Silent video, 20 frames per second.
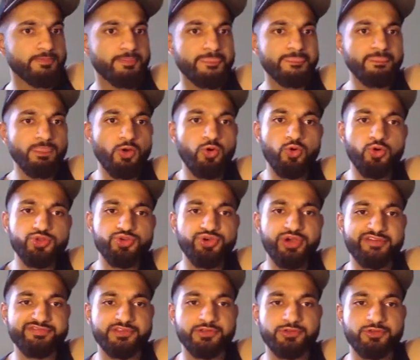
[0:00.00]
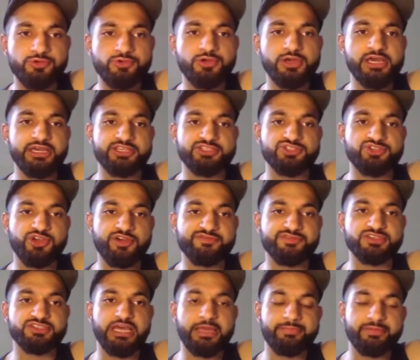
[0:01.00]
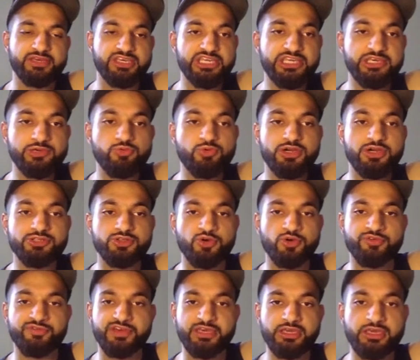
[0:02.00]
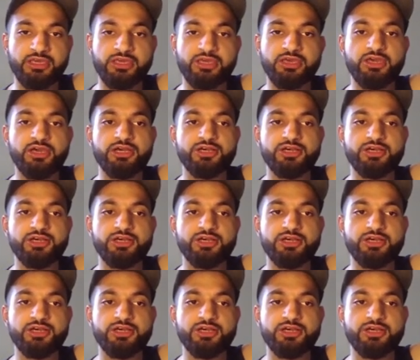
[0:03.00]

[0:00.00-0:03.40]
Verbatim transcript: All you have to do is you have to type a keyword over here,